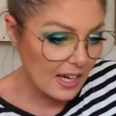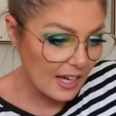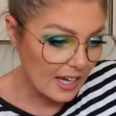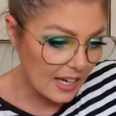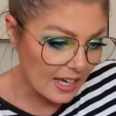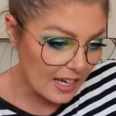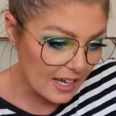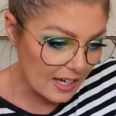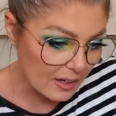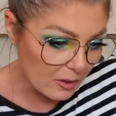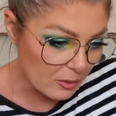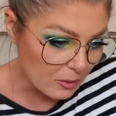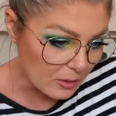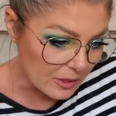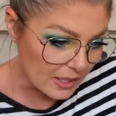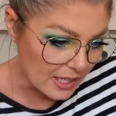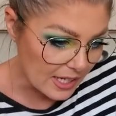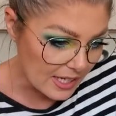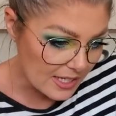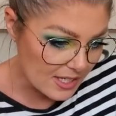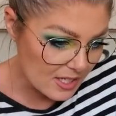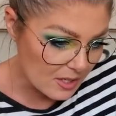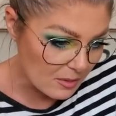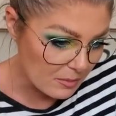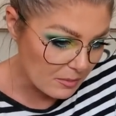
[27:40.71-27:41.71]
Oh, it
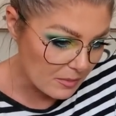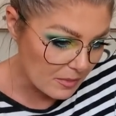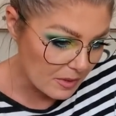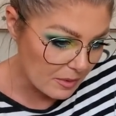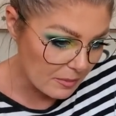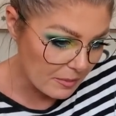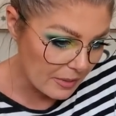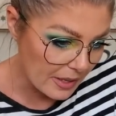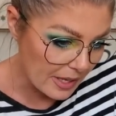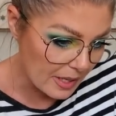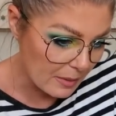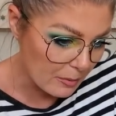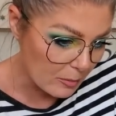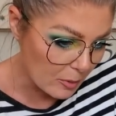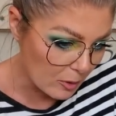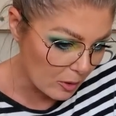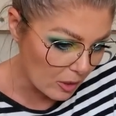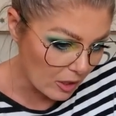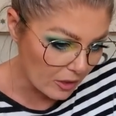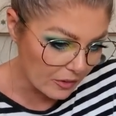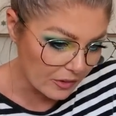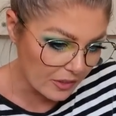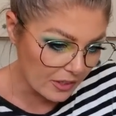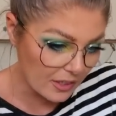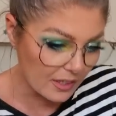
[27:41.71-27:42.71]
has some paper
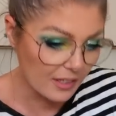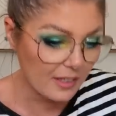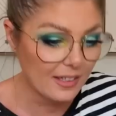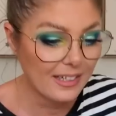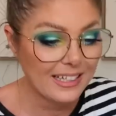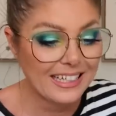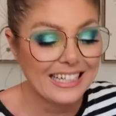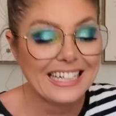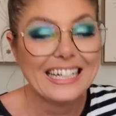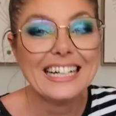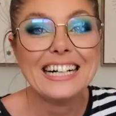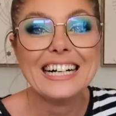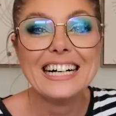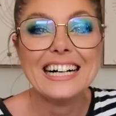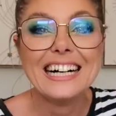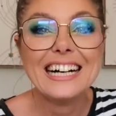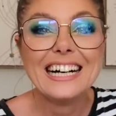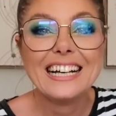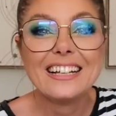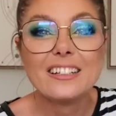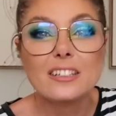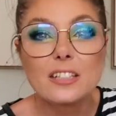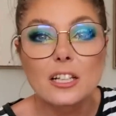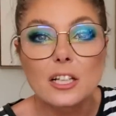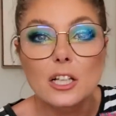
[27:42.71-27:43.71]
on the,
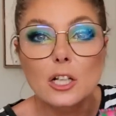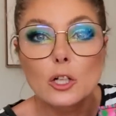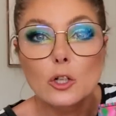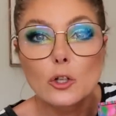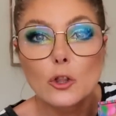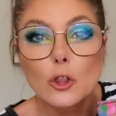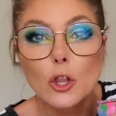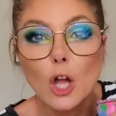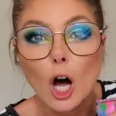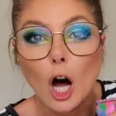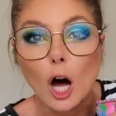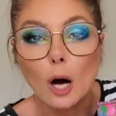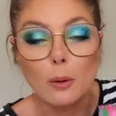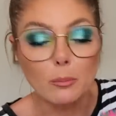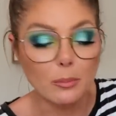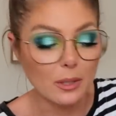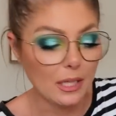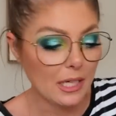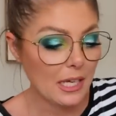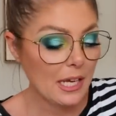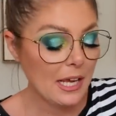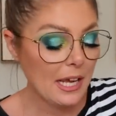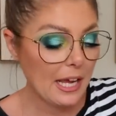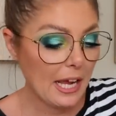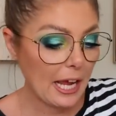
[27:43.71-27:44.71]
the little knob.